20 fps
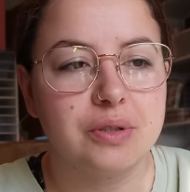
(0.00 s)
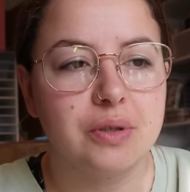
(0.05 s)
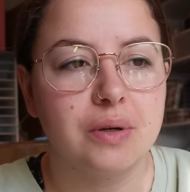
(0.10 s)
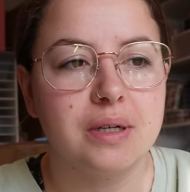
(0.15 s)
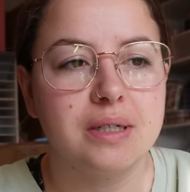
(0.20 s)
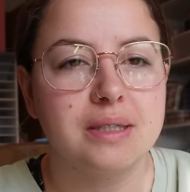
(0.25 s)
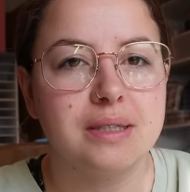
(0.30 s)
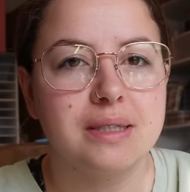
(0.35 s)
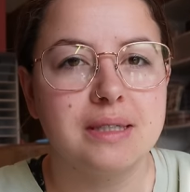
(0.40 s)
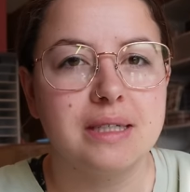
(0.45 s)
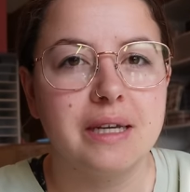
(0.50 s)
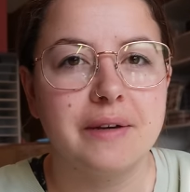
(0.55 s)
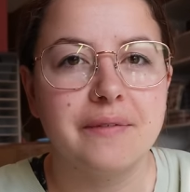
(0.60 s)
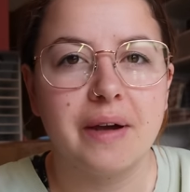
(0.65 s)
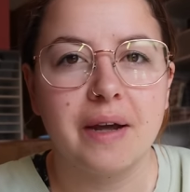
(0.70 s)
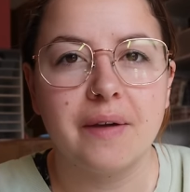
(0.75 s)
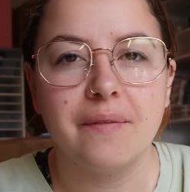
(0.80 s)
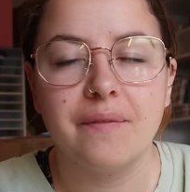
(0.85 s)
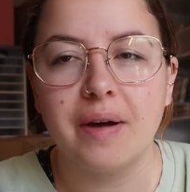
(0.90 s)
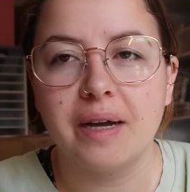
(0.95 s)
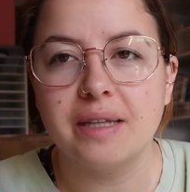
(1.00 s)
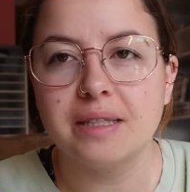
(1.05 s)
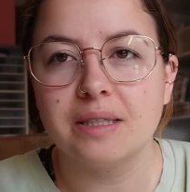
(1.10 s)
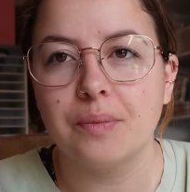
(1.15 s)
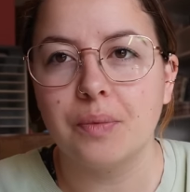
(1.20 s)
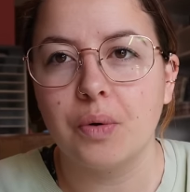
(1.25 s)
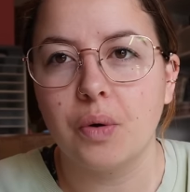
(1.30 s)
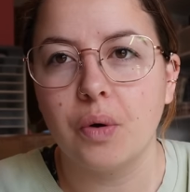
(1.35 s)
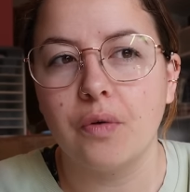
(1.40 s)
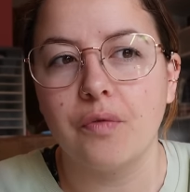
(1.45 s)
stores to see if i can find
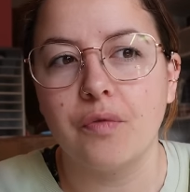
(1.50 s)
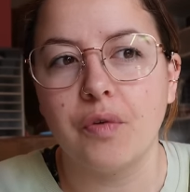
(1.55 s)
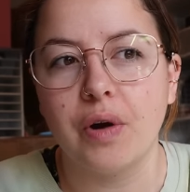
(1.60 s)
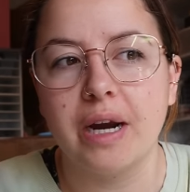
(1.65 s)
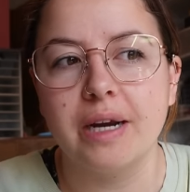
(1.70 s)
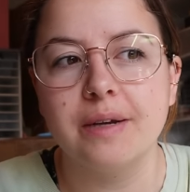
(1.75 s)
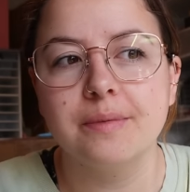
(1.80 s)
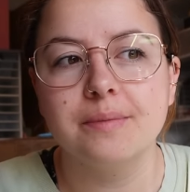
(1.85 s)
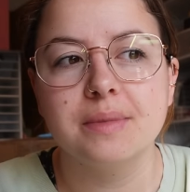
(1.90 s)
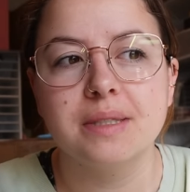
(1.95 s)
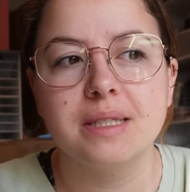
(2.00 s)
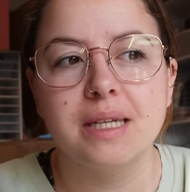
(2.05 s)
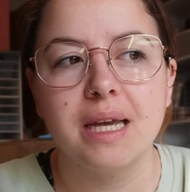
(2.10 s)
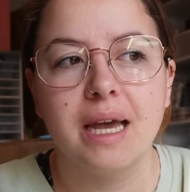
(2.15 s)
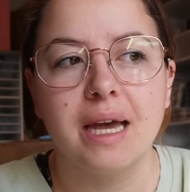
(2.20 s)
some cool frames